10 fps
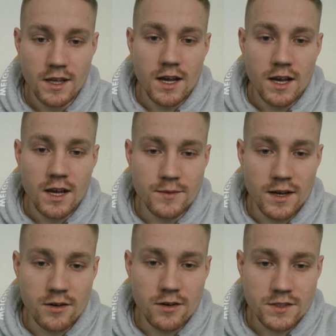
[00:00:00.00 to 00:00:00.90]
I am
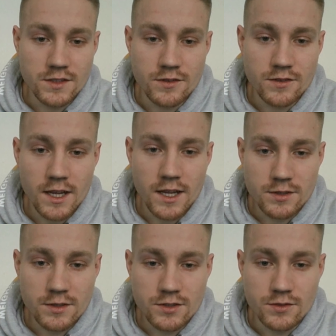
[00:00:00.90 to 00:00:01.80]
now also
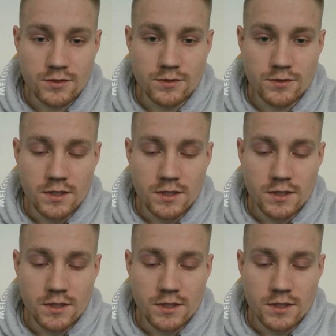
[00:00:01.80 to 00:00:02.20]
able to,